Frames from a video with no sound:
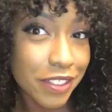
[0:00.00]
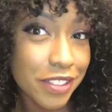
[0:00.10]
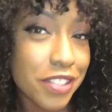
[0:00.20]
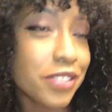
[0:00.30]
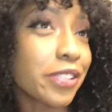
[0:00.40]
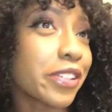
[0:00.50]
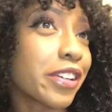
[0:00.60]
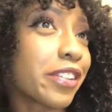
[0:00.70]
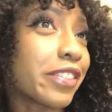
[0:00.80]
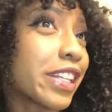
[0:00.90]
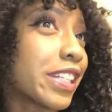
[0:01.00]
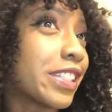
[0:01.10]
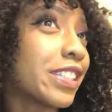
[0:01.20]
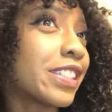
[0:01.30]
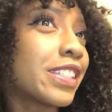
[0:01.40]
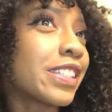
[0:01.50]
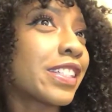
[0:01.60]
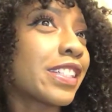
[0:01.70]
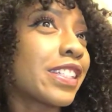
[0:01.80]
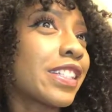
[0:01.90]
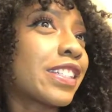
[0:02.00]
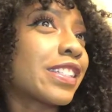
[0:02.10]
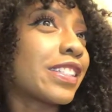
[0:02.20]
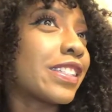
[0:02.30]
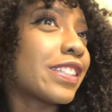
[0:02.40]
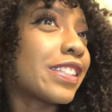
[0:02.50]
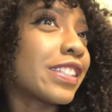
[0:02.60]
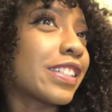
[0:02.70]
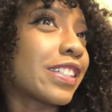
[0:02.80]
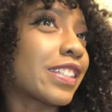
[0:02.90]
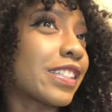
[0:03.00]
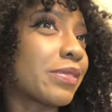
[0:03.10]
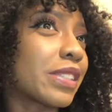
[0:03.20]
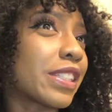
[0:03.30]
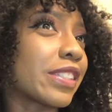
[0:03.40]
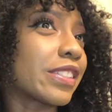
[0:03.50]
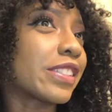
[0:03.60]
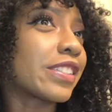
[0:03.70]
looks shorter already. I'm scared.